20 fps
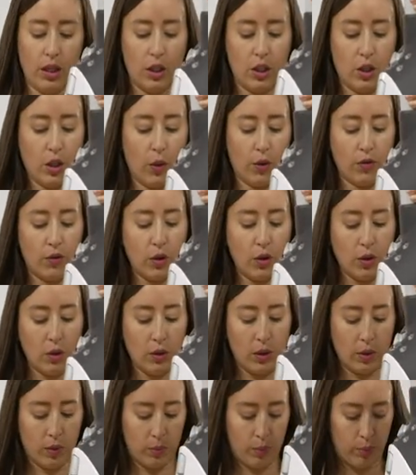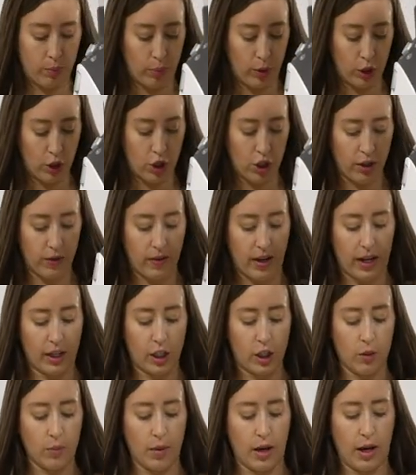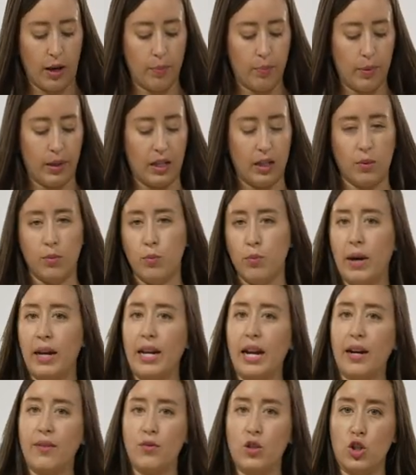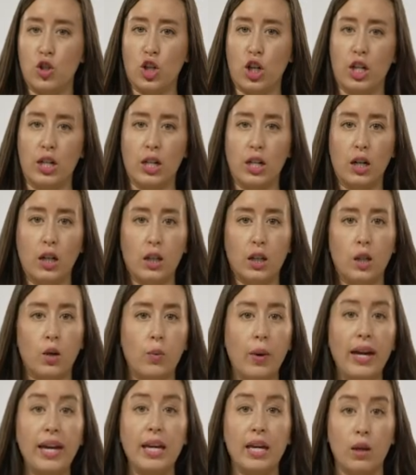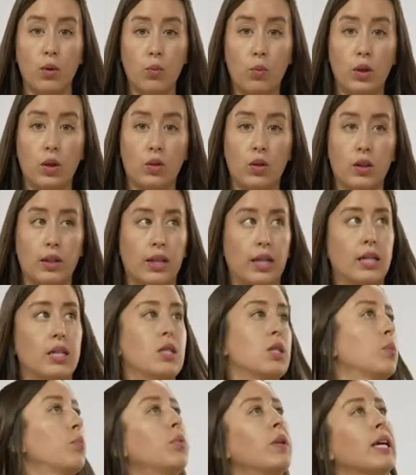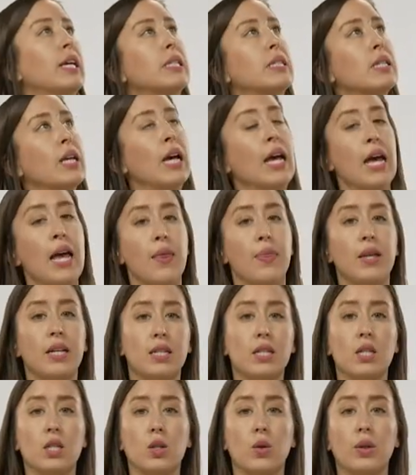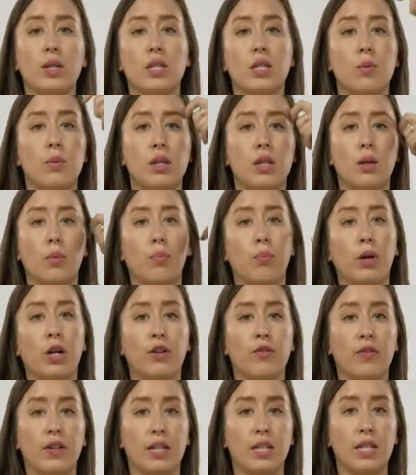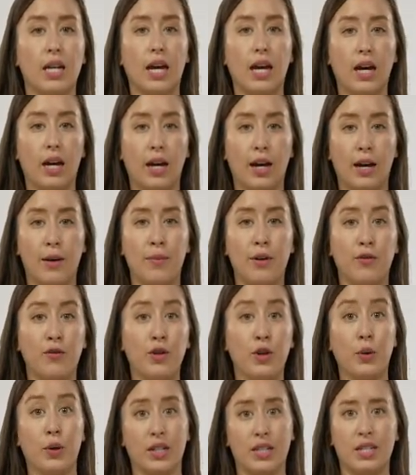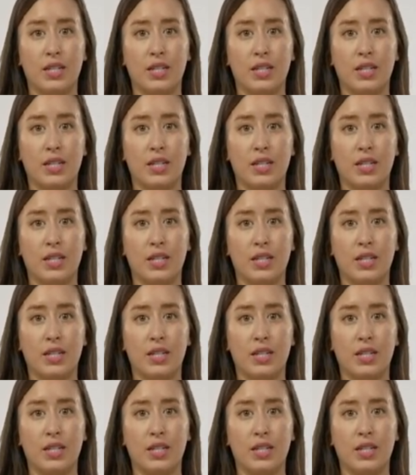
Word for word: So if you push your vacuum up and you might have to turn it a little way, it will click into place. This is going to be the perfect um, if you're